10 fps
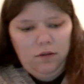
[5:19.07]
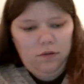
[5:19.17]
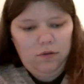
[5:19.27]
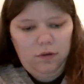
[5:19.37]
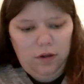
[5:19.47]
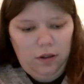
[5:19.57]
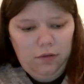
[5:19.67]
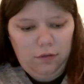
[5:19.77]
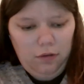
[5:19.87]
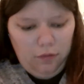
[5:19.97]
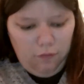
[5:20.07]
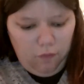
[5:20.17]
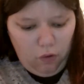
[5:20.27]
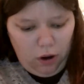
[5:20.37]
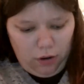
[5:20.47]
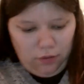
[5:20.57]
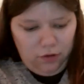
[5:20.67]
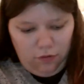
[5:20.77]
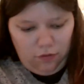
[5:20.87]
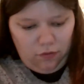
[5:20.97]
So it has those 4
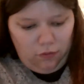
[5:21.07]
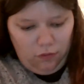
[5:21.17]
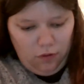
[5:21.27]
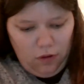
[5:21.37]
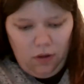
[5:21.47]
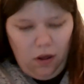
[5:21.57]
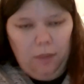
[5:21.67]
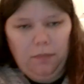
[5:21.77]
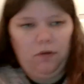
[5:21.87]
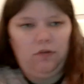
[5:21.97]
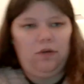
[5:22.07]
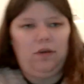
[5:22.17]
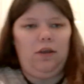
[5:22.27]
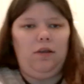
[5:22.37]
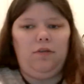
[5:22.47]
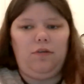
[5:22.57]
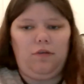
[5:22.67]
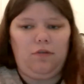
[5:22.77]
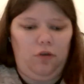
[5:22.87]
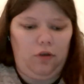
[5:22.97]
additional emoji keys.
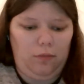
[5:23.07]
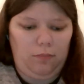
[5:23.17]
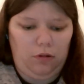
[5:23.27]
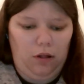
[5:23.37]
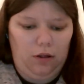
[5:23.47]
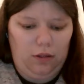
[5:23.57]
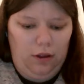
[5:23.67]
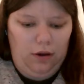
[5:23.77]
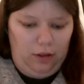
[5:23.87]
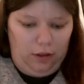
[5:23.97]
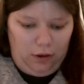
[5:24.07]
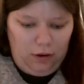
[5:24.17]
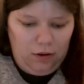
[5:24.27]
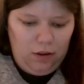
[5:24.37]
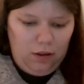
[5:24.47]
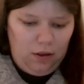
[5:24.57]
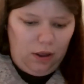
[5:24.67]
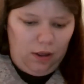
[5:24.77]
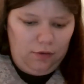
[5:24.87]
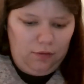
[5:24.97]
So you can plug it in
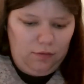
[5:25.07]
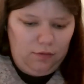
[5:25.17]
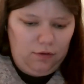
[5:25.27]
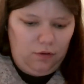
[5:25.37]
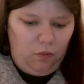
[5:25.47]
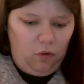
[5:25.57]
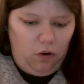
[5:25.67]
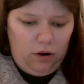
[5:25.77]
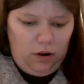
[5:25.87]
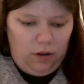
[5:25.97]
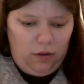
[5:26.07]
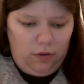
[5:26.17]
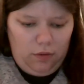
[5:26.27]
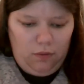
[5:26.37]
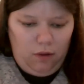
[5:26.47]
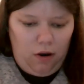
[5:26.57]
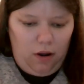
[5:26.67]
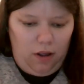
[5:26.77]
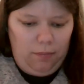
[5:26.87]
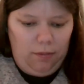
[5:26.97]
and use it, or you are
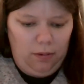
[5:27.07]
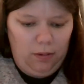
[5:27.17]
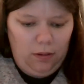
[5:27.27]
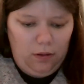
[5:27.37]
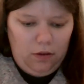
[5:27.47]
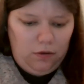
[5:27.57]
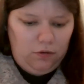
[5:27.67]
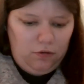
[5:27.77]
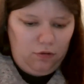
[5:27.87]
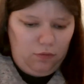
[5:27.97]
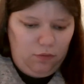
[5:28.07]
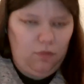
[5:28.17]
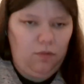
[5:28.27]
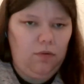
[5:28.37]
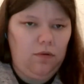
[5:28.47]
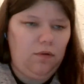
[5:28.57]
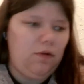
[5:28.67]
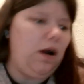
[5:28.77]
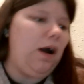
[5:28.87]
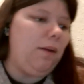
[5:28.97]
able to
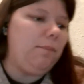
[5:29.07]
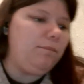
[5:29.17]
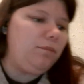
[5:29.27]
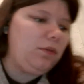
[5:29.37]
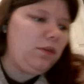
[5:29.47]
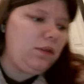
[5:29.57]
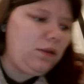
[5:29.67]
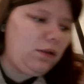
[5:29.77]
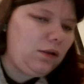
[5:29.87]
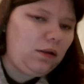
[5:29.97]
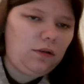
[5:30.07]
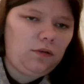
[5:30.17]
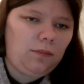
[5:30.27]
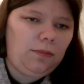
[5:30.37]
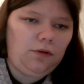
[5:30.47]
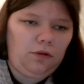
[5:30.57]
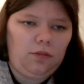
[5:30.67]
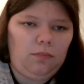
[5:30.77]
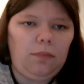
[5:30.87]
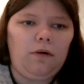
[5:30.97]
do Bluetooth.
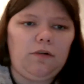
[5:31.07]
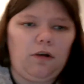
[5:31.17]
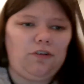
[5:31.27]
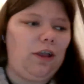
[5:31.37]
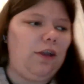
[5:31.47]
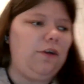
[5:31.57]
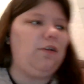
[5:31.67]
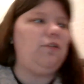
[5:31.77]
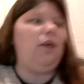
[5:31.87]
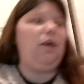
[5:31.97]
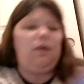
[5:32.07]
We will crochet here in a sec.